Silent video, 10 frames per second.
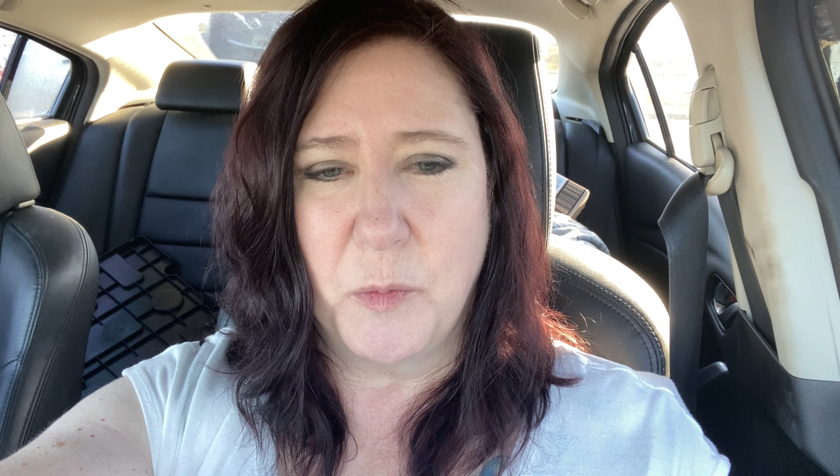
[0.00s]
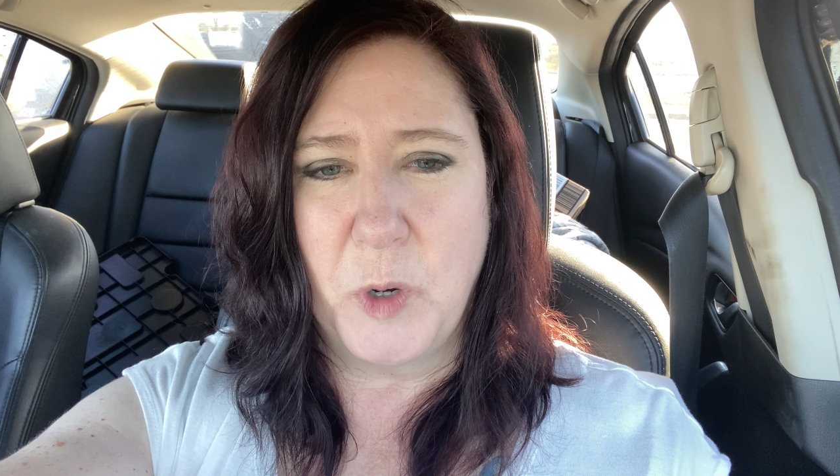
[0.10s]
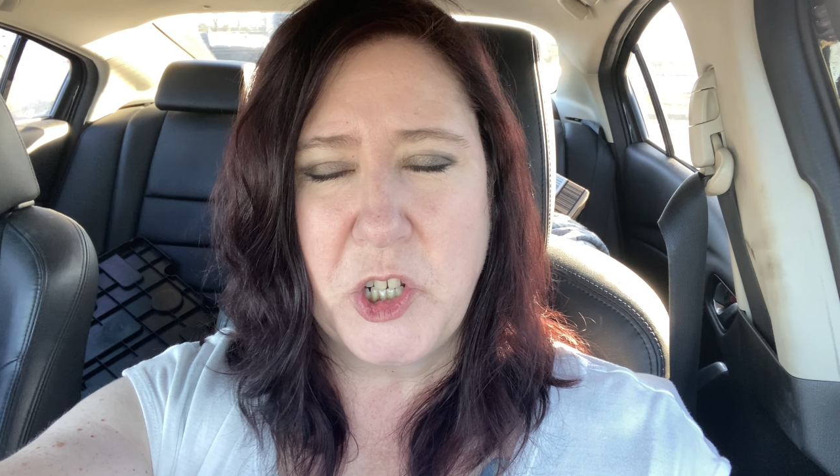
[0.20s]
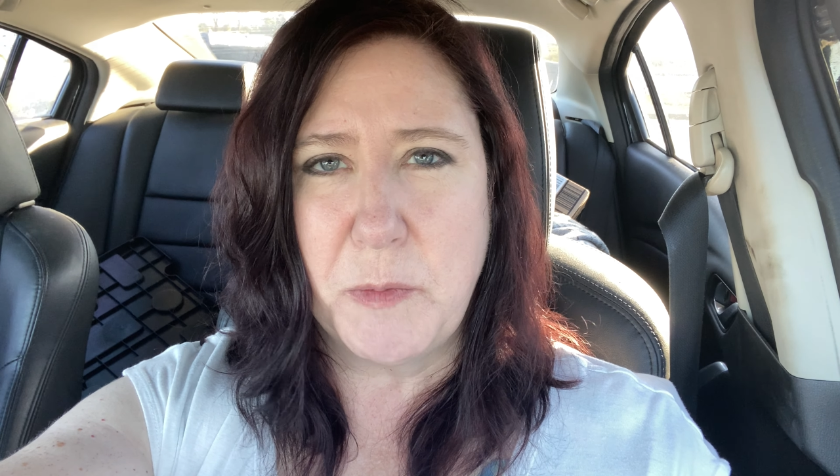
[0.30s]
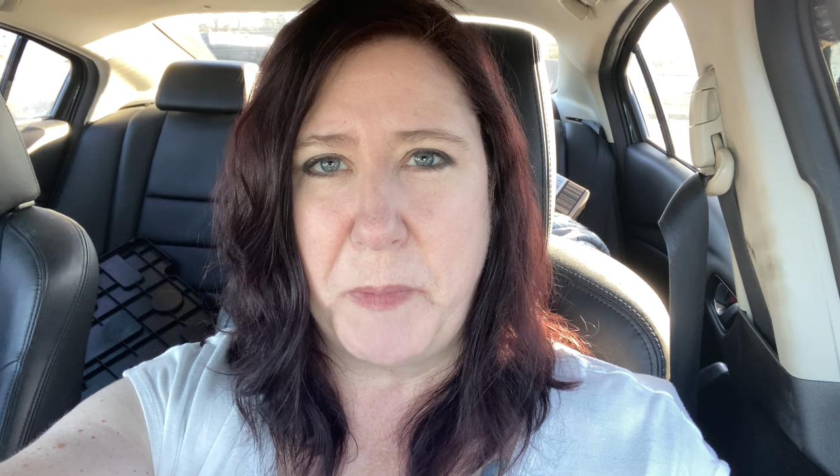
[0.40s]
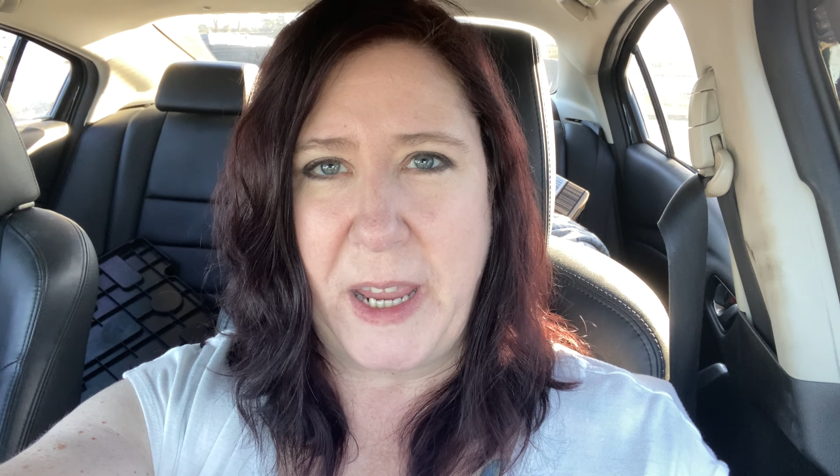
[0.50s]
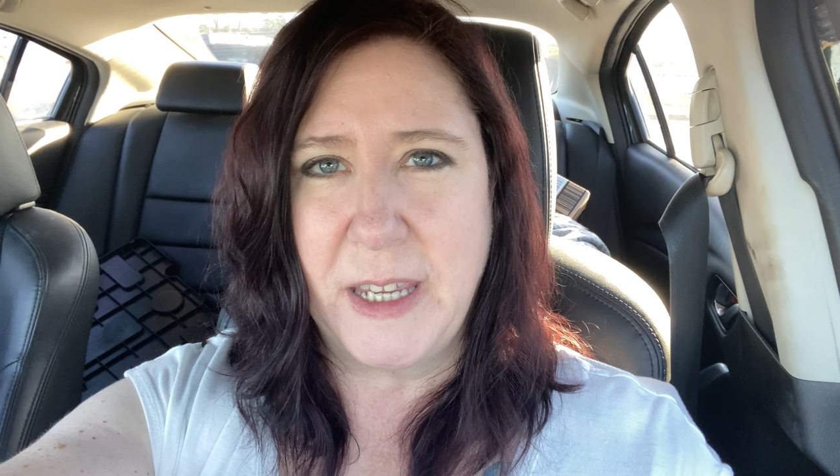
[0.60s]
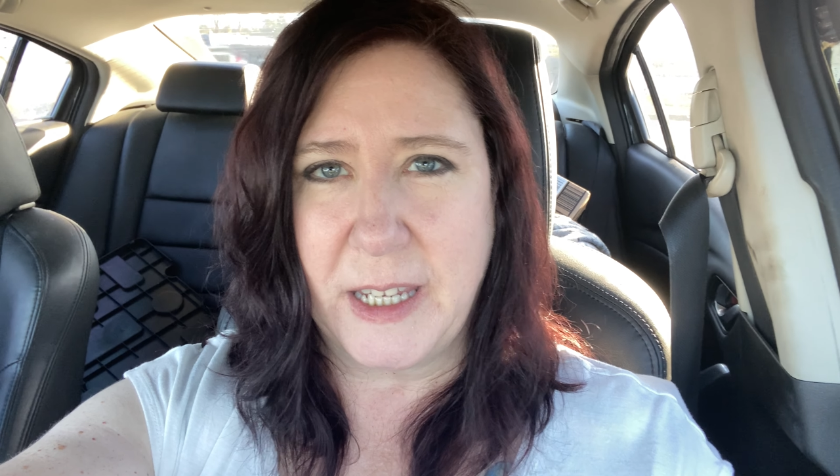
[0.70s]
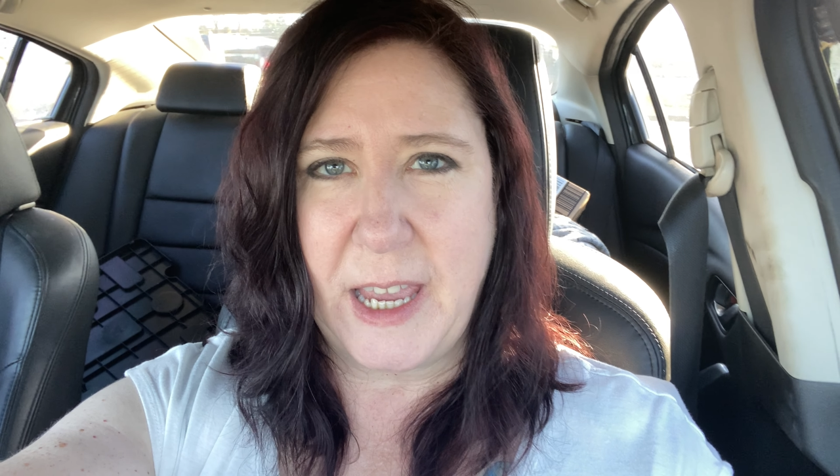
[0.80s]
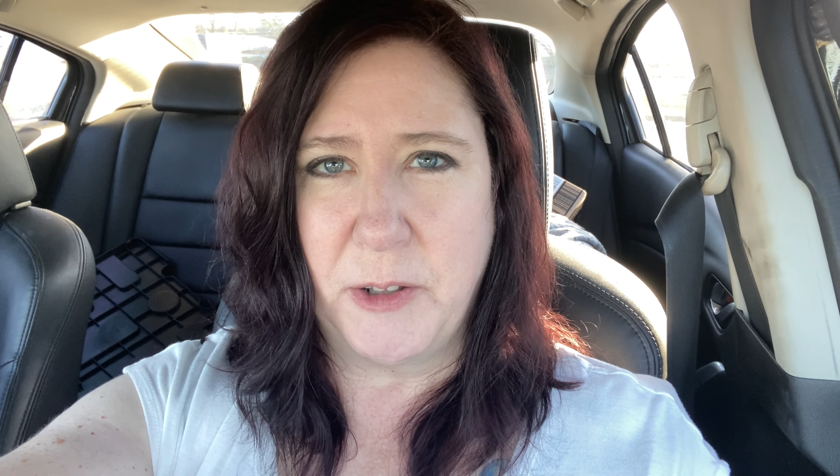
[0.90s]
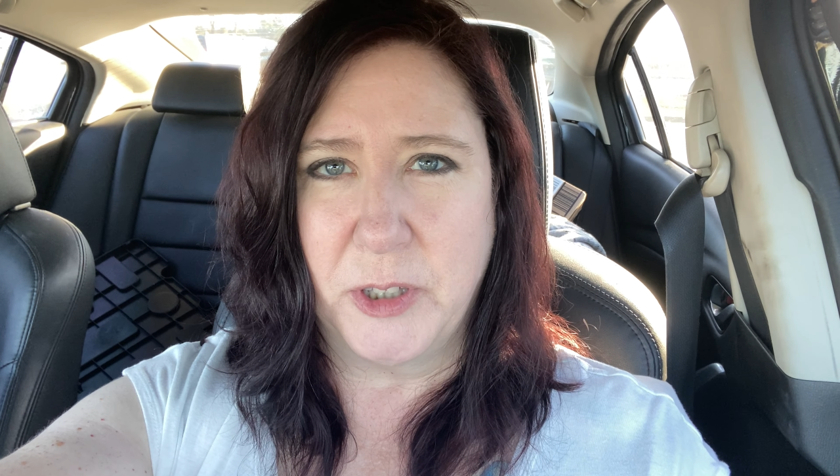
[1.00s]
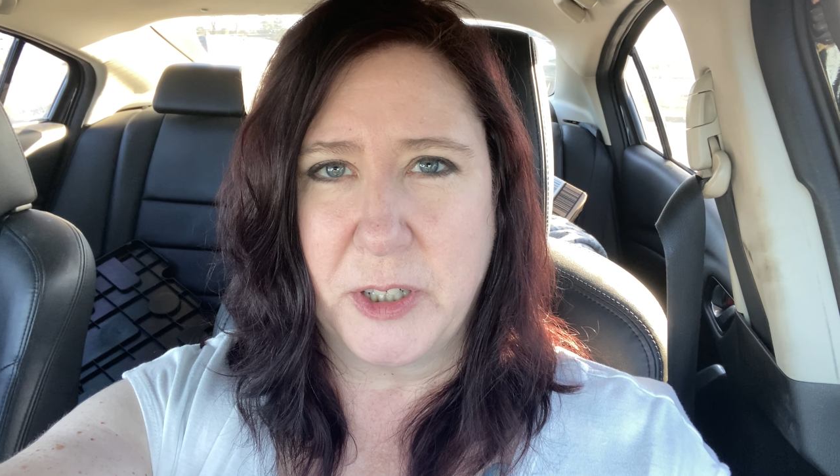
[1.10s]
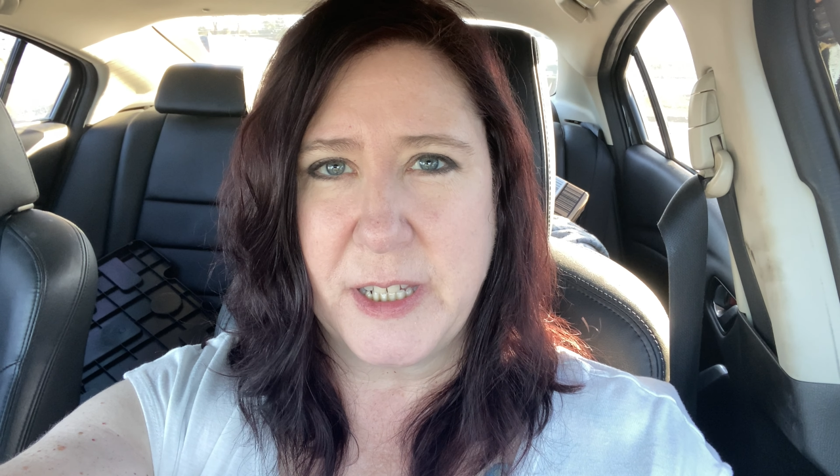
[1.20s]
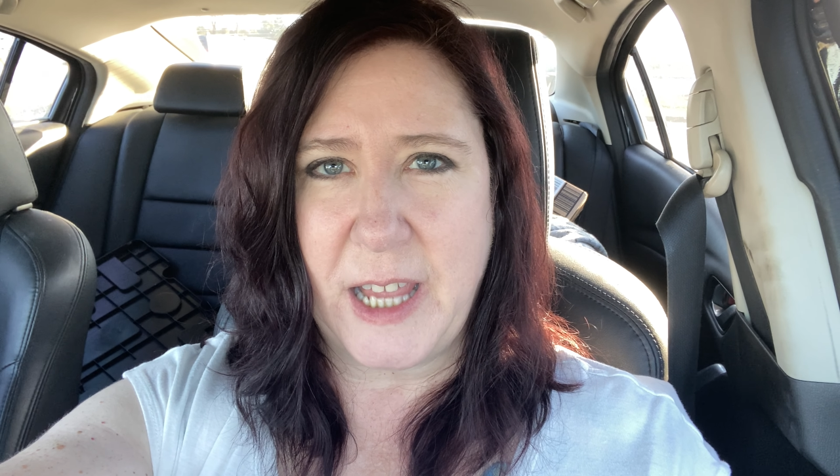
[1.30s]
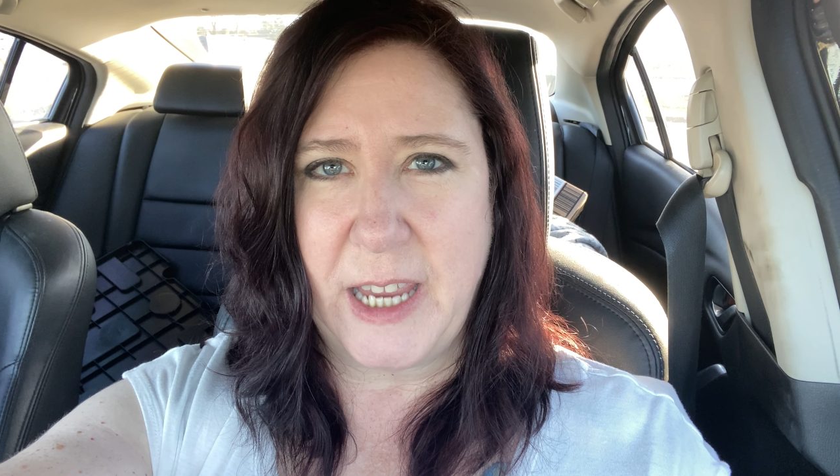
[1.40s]
what your bank account
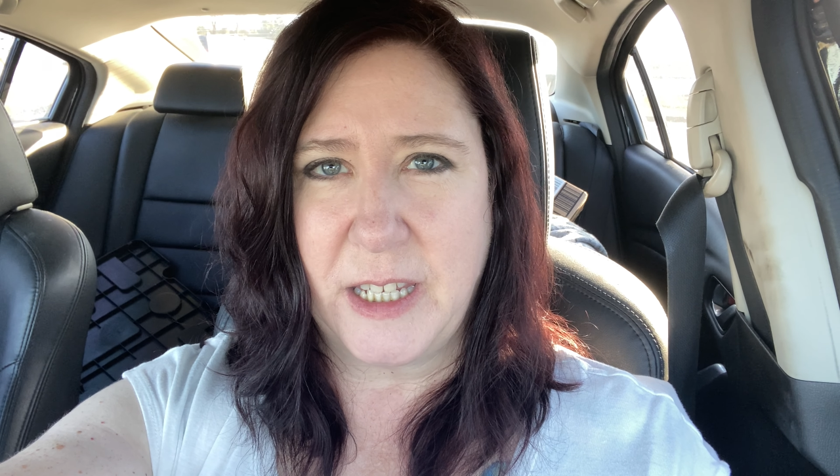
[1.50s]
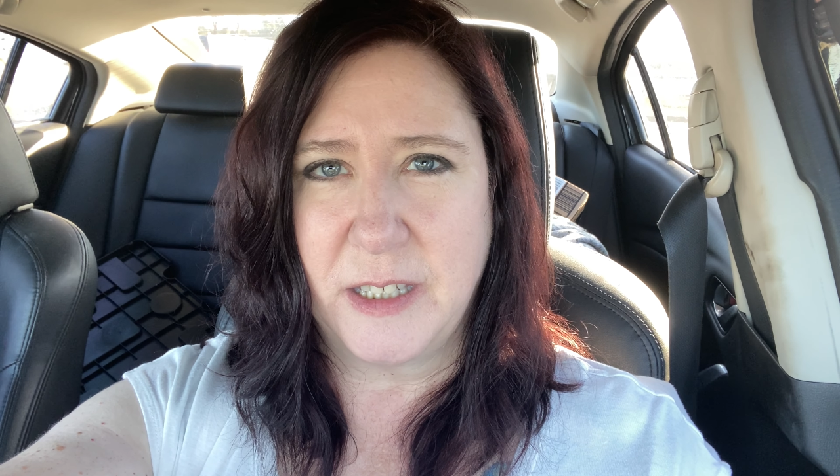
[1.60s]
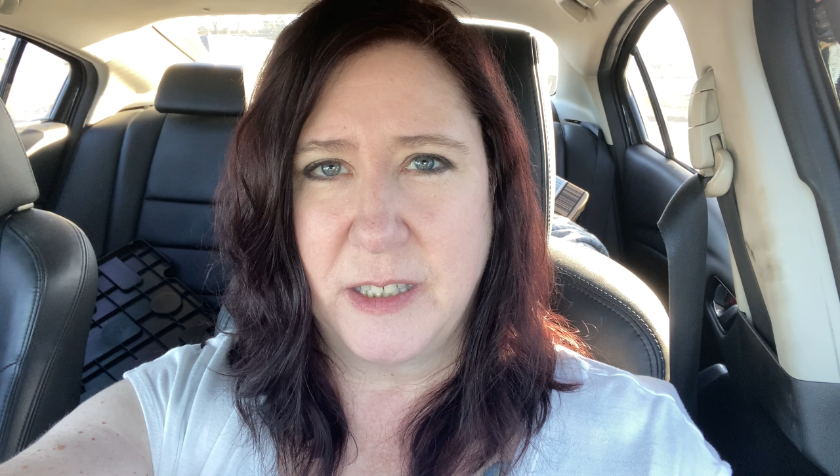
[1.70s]
looks like.